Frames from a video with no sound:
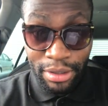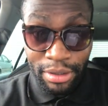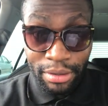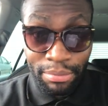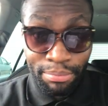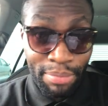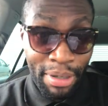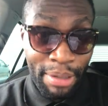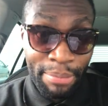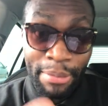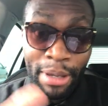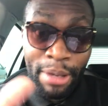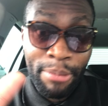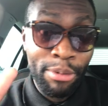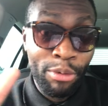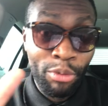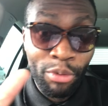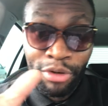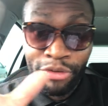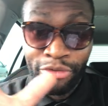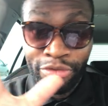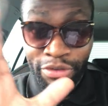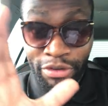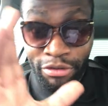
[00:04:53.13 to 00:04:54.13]
But maybe
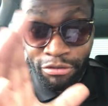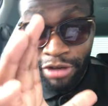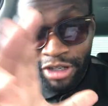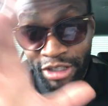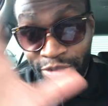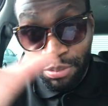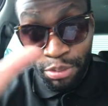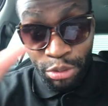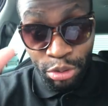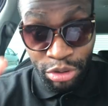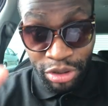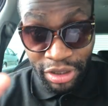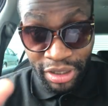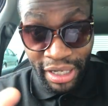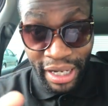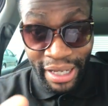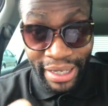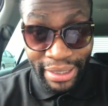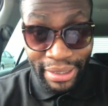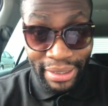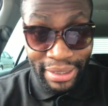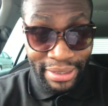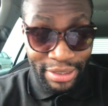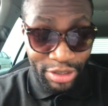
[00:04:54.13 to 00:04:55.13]
with
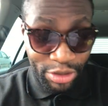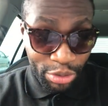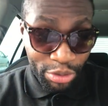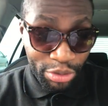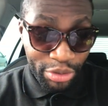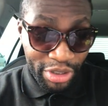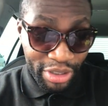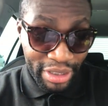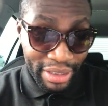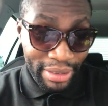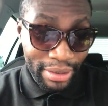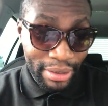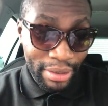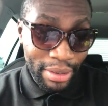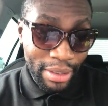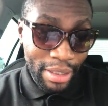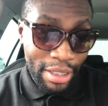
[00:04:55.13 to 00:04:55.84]
Rasputin-like intuition,